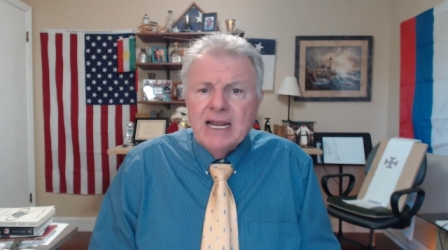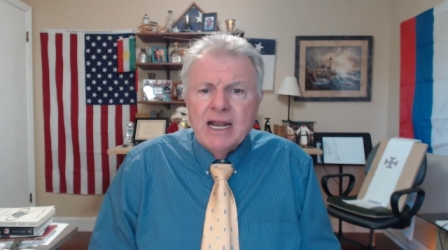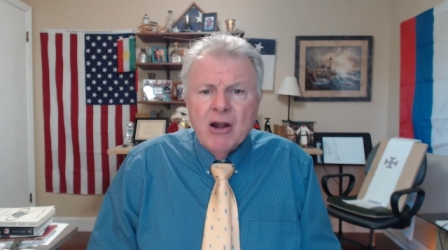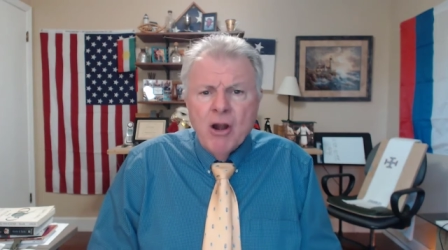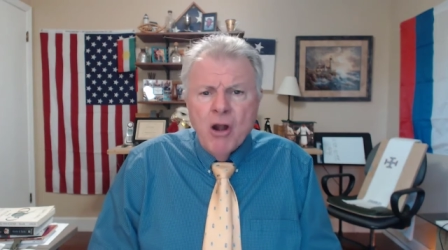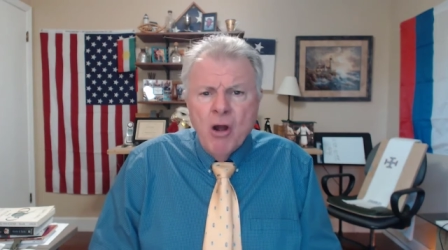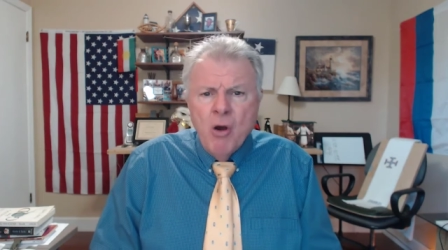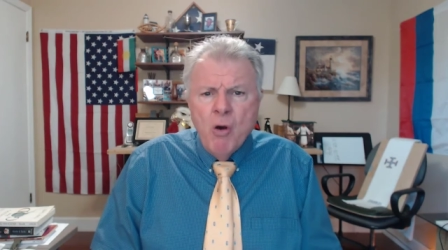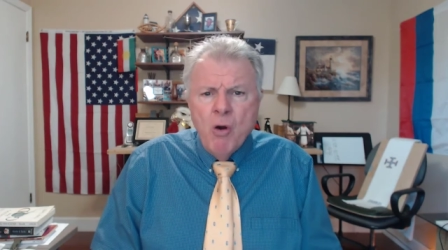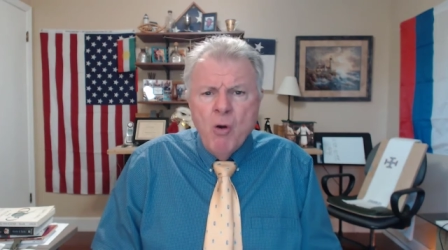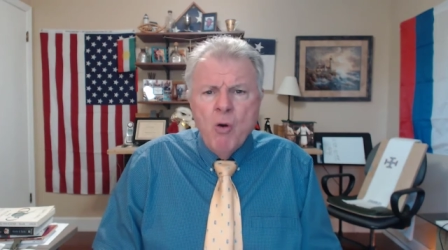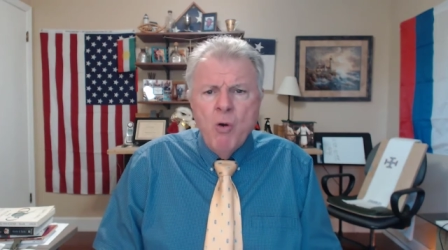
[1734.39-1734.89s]
our
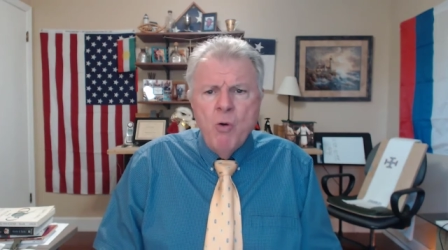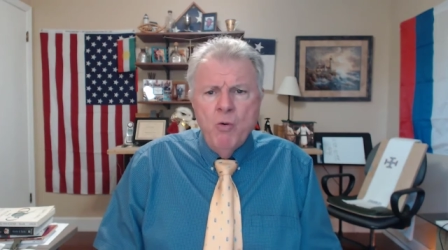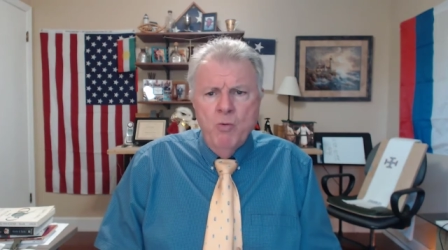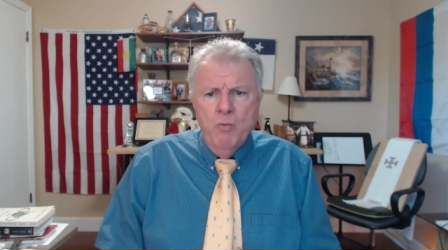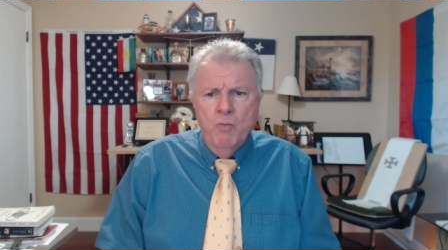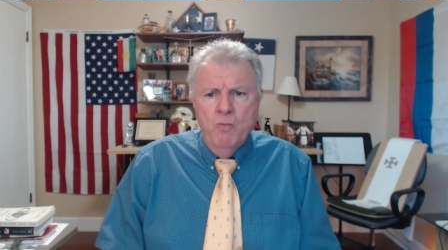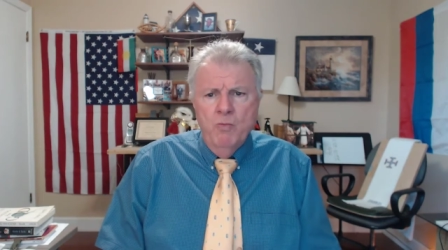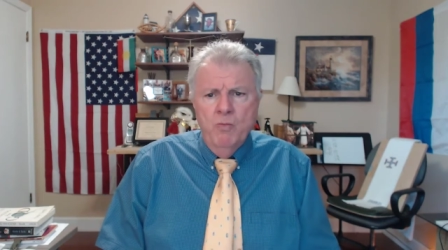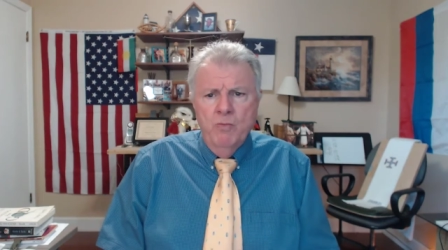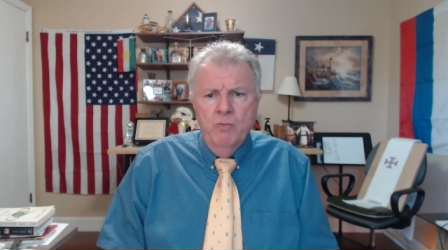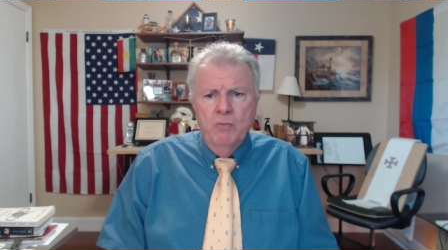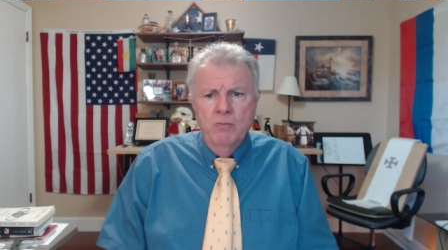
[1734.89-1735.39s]

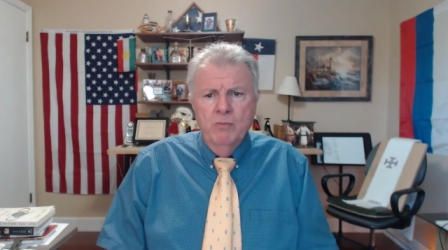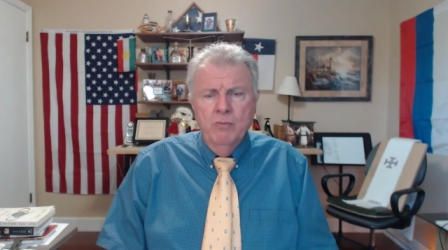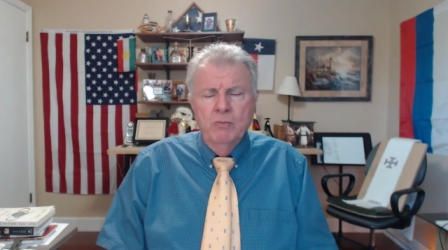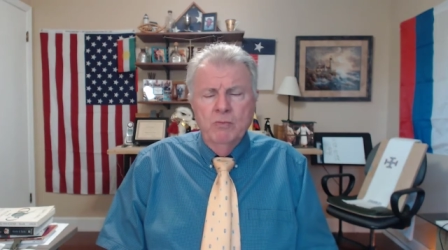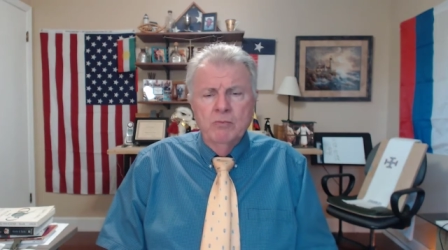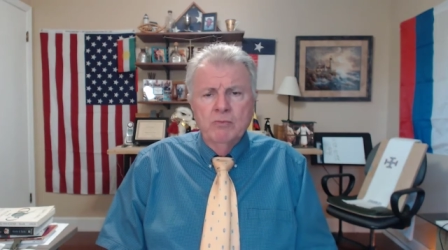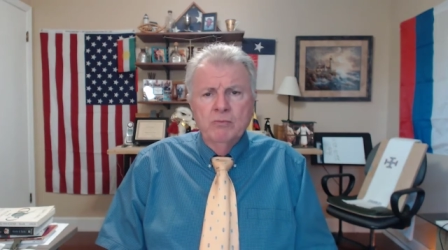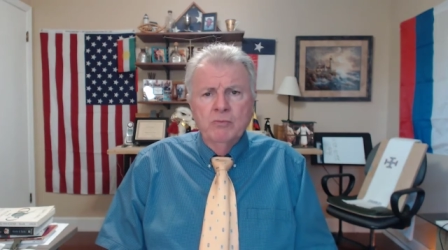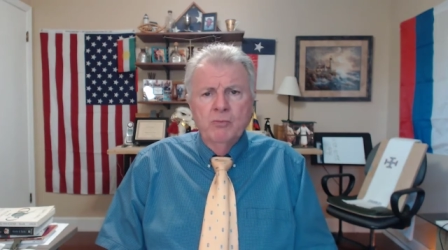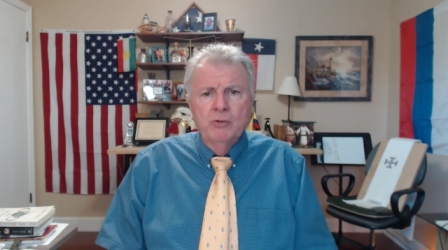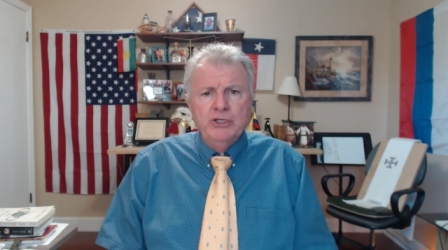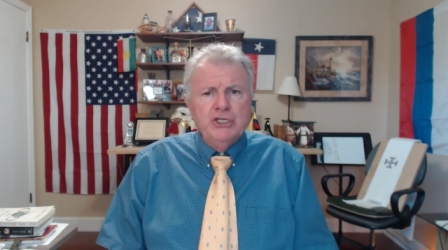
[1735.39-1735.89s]
home.
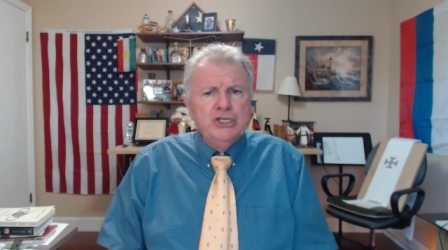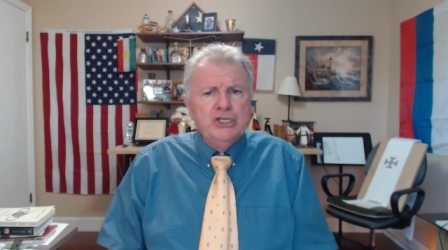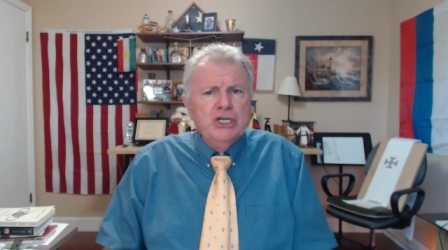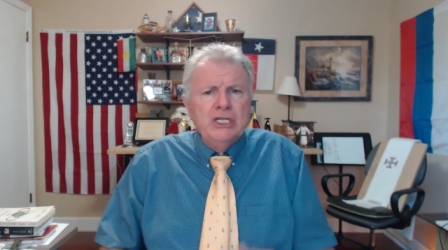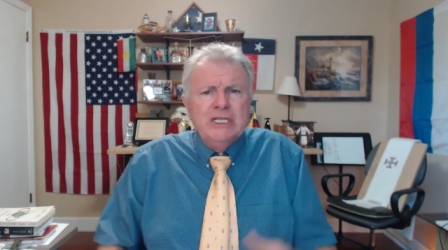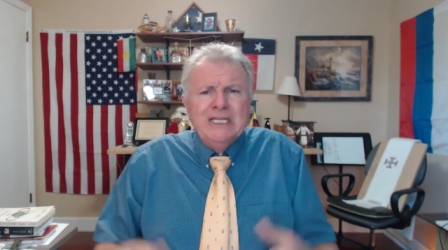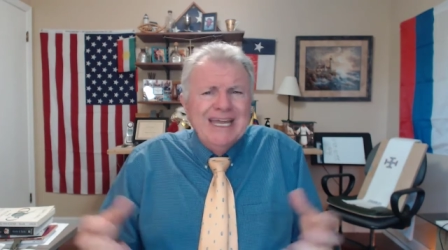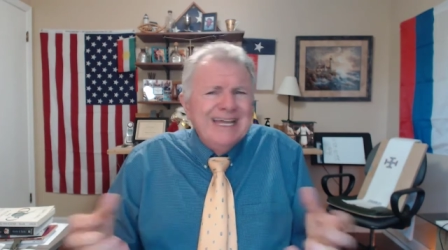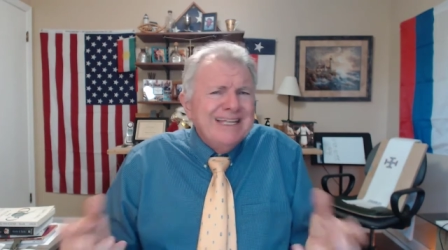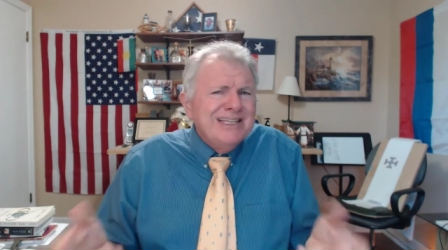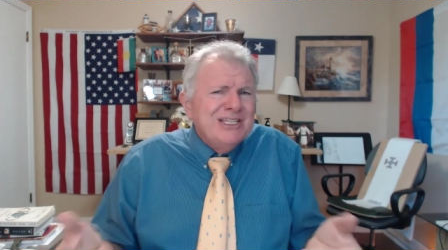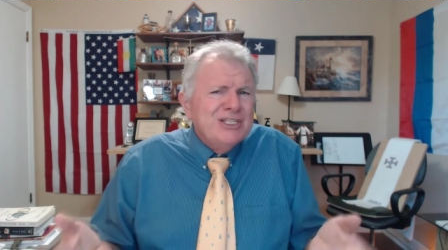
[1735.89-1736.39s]
We
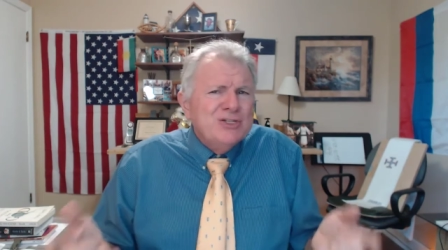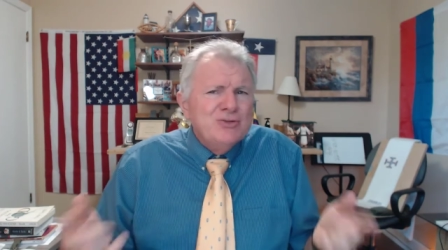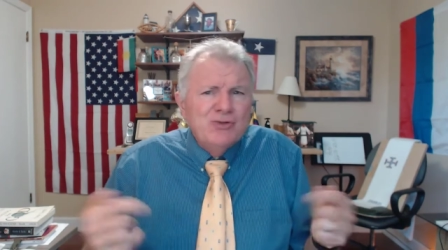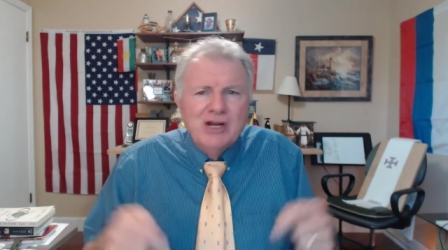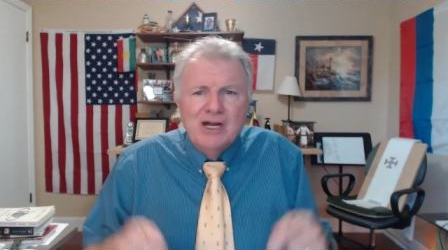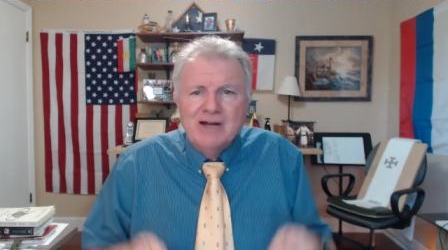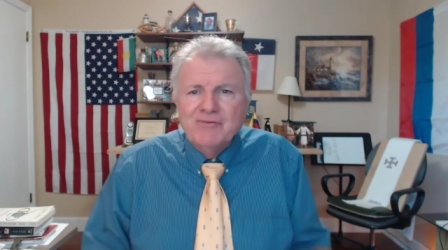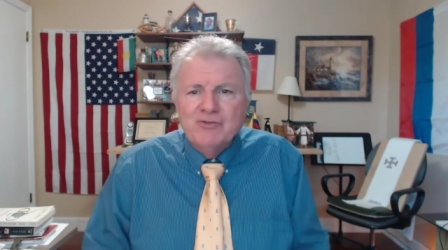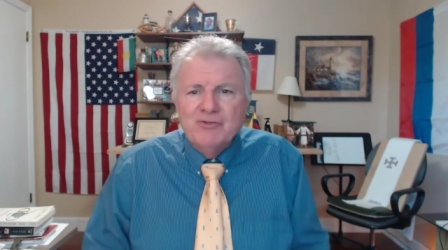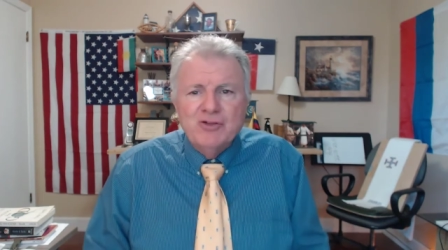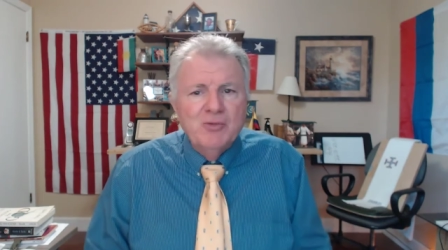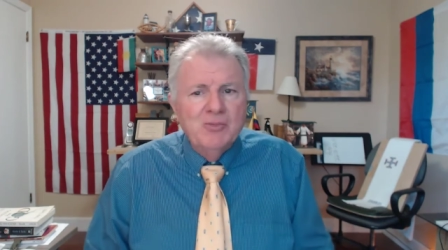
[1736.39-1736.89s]
shouldn't get too
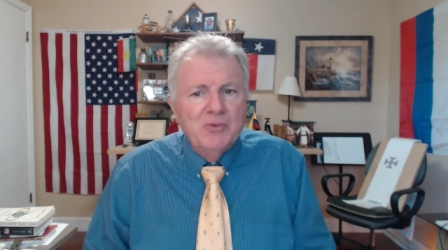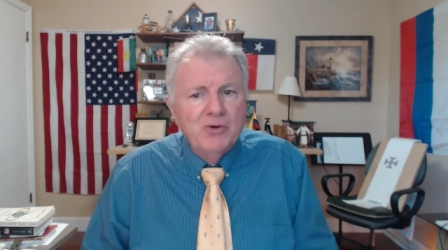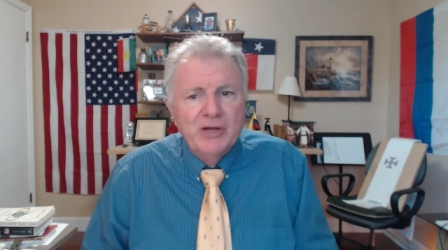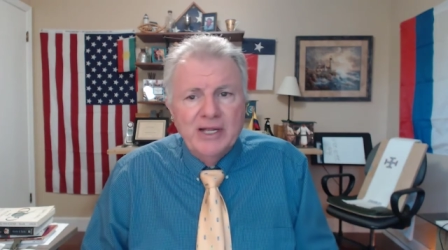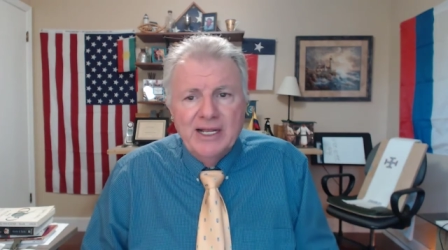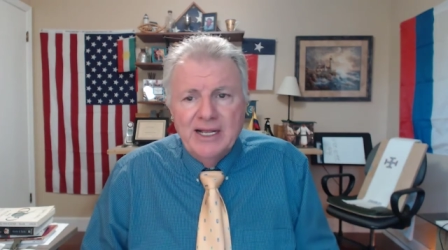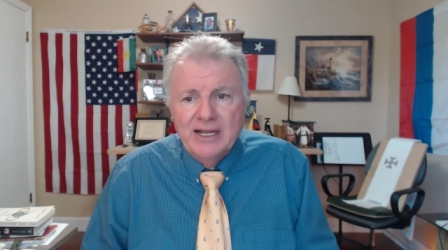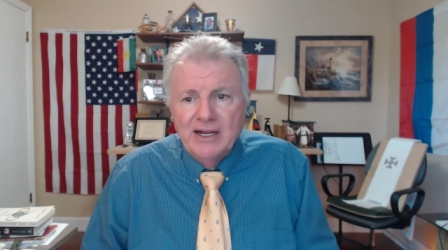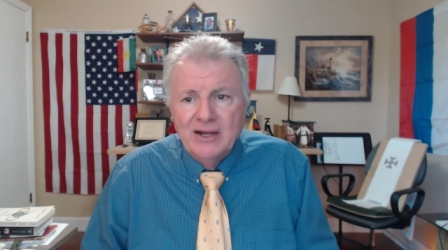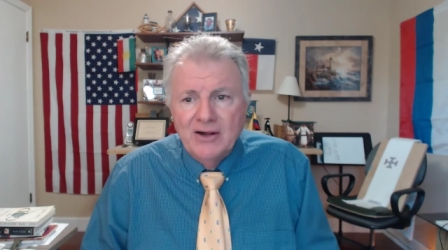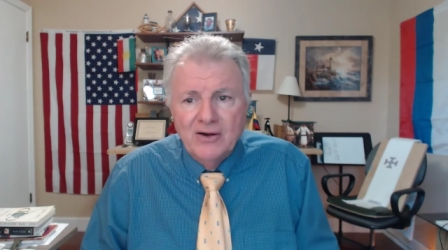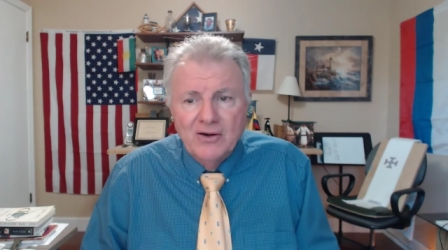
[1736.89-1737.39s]
comfortable
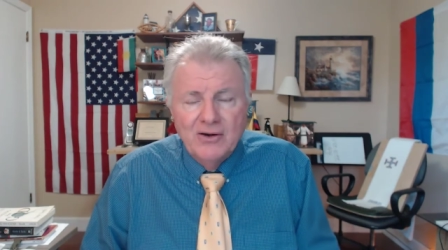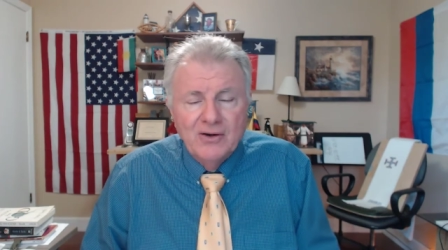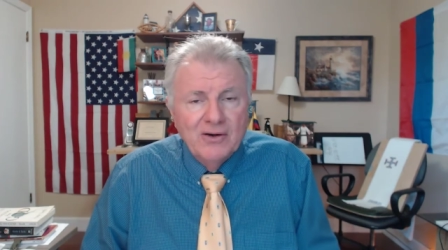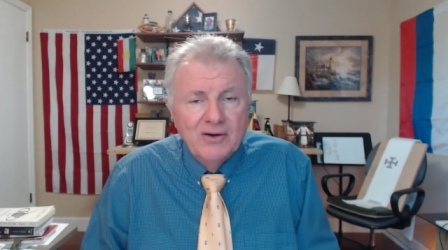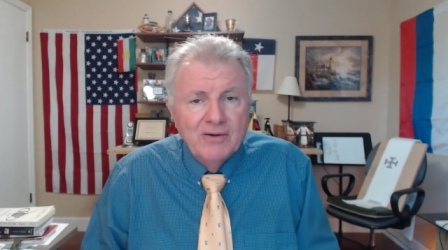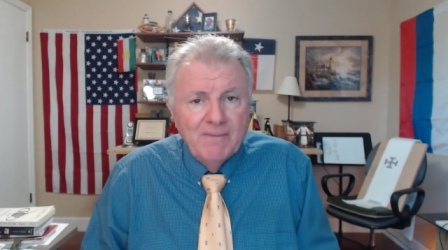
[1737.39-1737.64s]
here.